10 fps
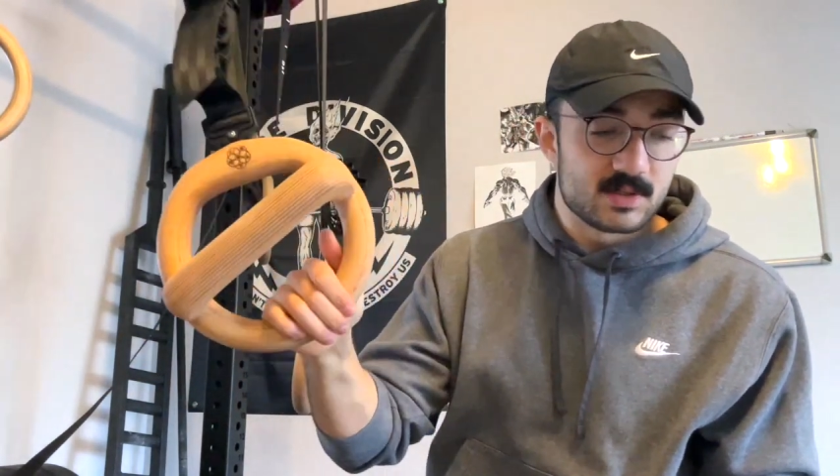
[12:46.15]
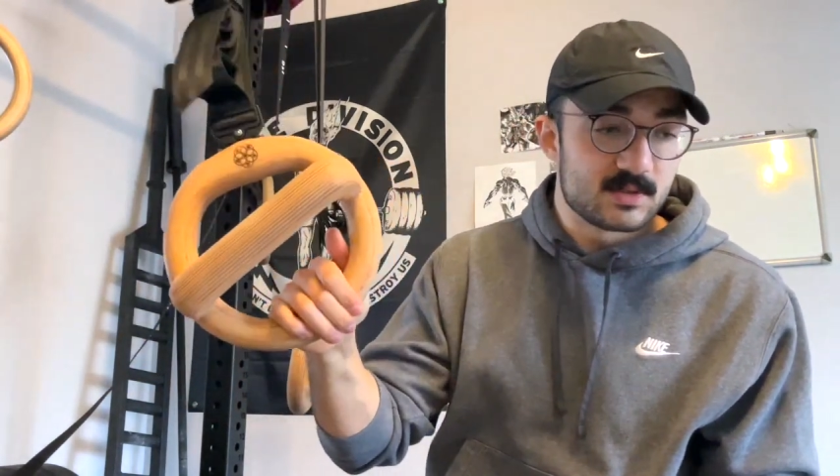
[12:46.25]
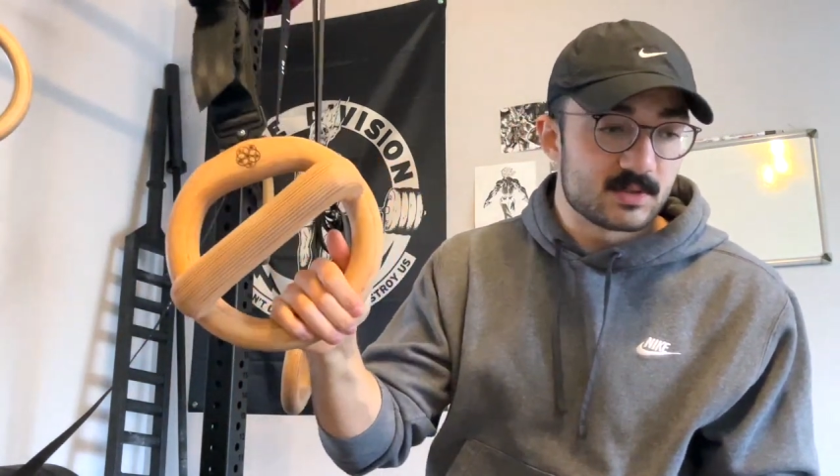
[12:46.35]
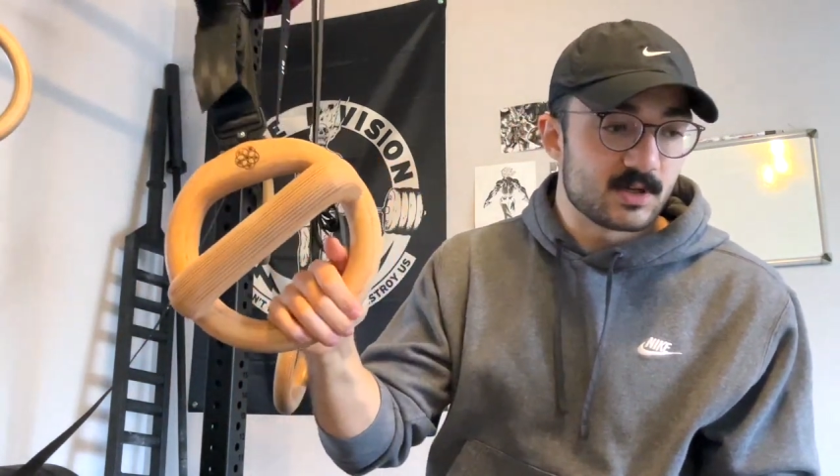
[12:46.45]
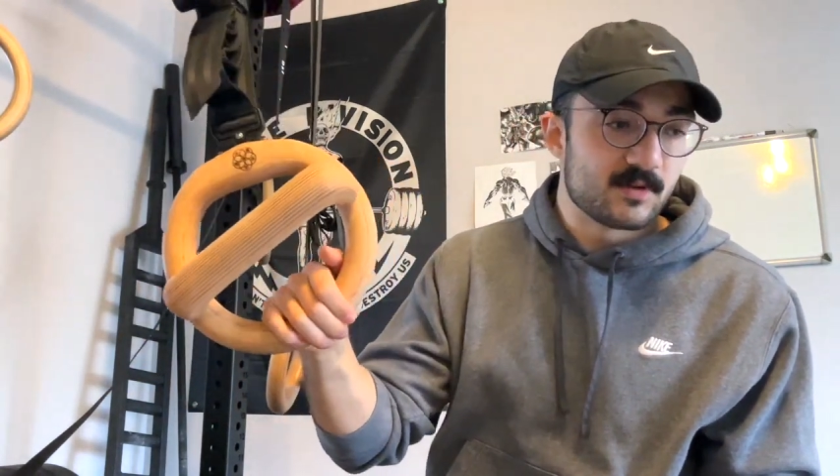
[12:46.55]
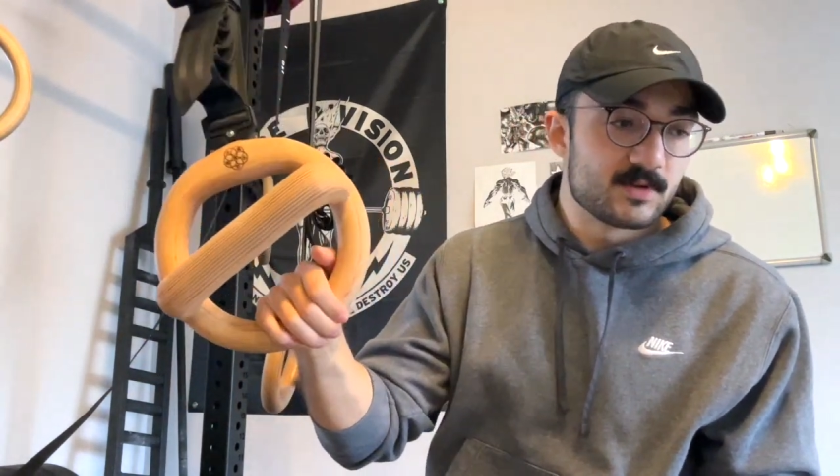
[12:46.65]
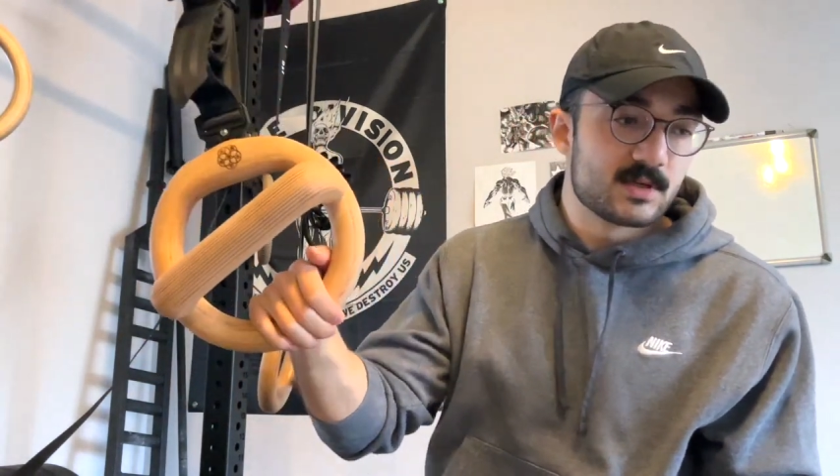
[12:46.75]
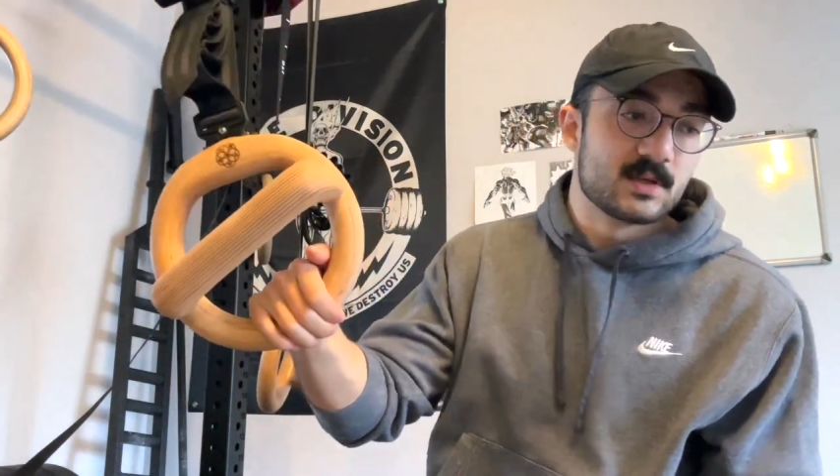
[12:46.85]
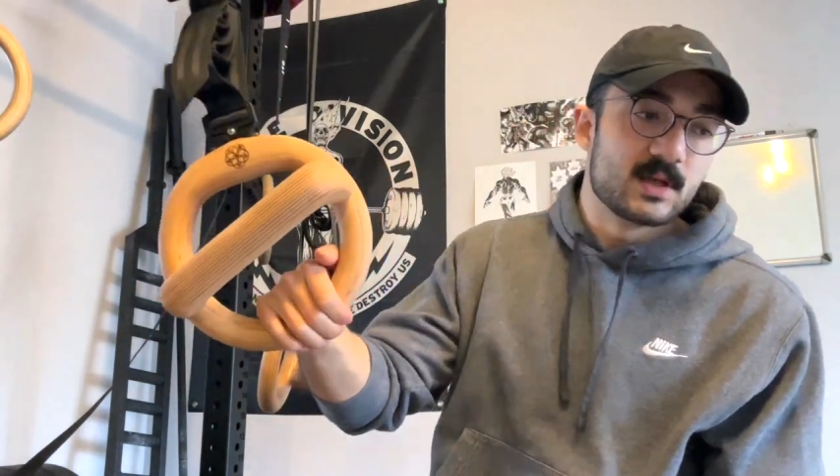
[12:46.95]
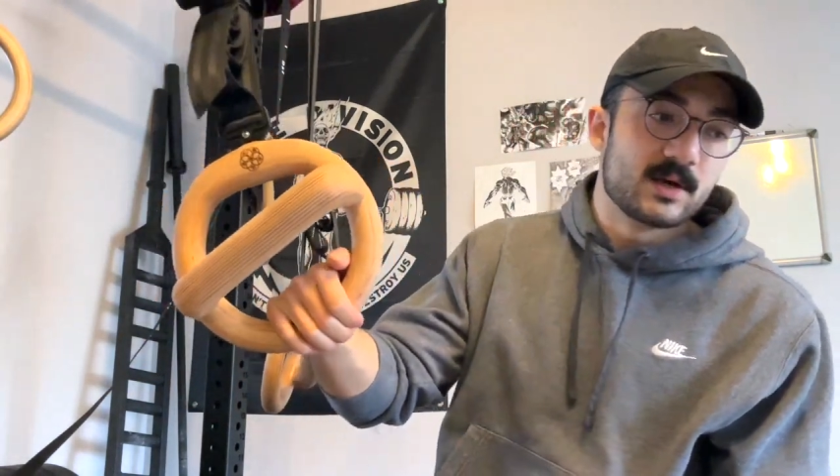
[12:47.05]
it's
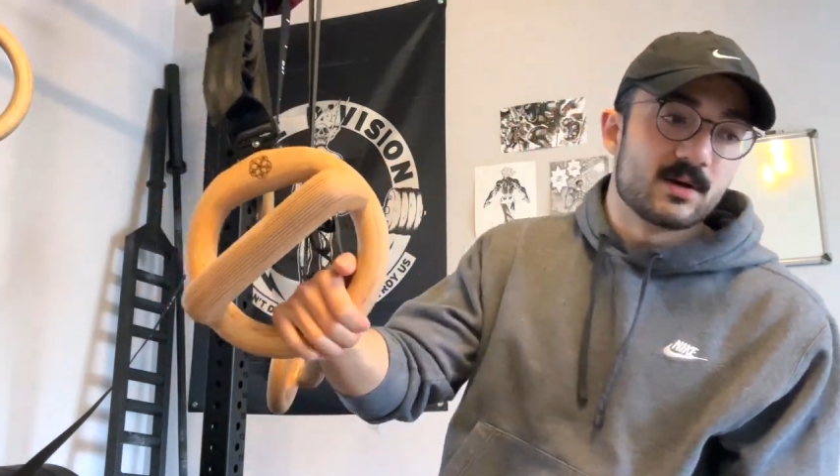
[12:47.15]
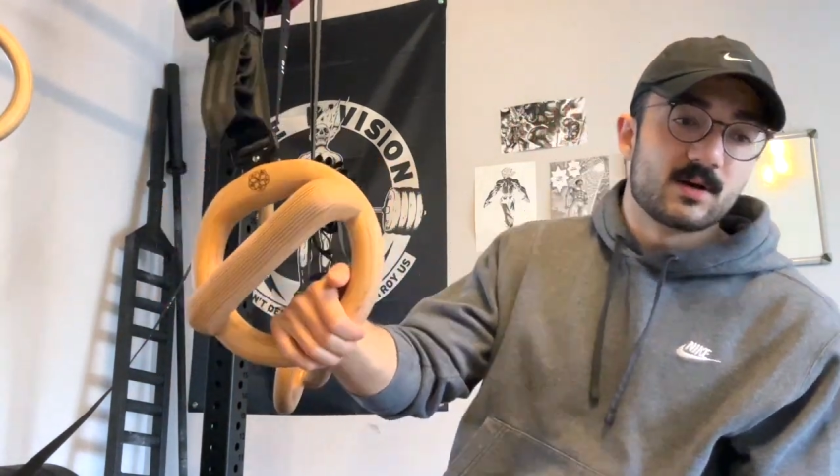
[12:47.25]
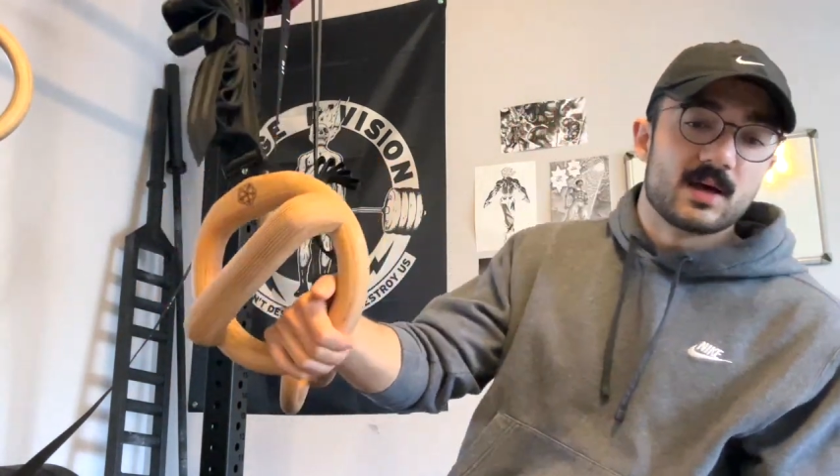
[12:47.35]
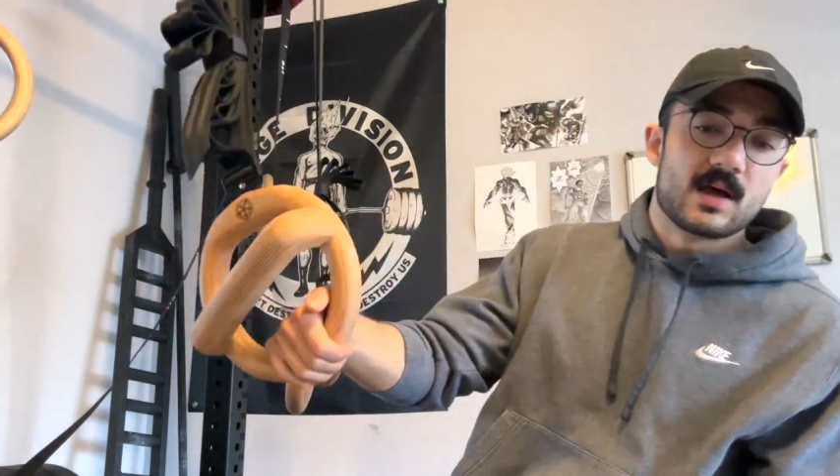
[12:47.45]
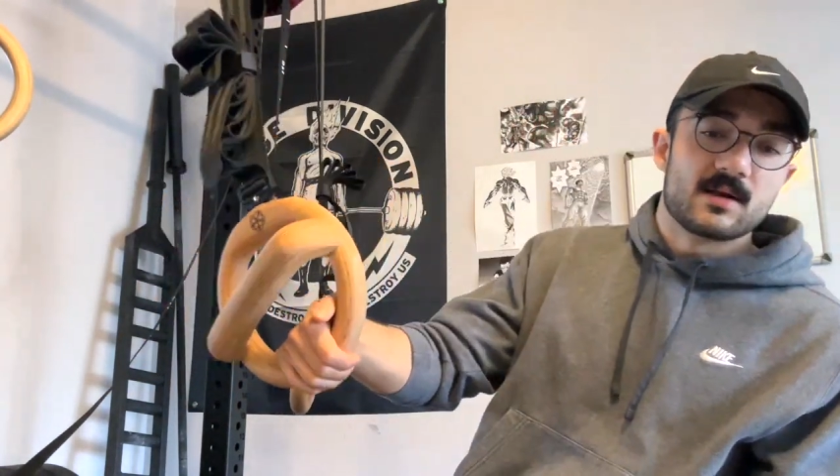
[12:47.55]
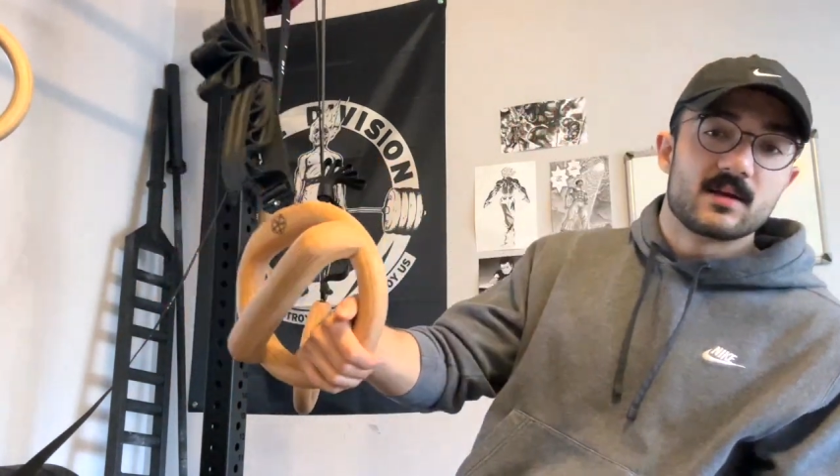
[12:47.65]
obviously lighter and